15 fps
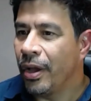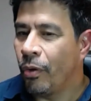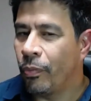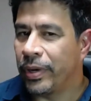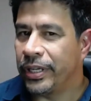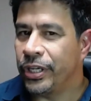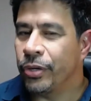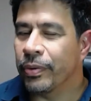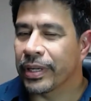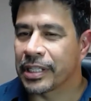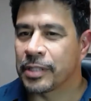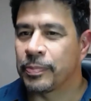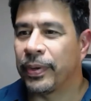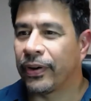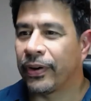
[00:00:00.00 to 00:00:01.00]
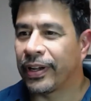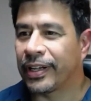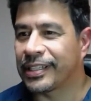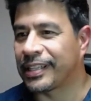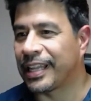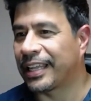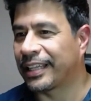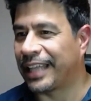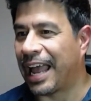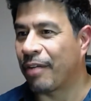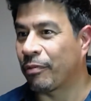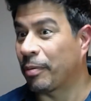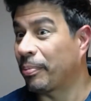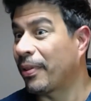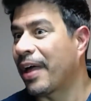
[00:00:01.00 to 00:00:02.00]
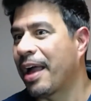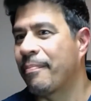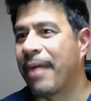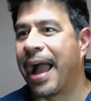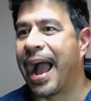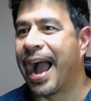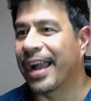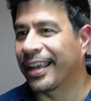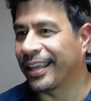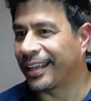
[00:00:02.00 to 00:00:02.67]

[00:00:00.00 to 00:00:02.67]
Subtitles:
When you experience, like, that reply back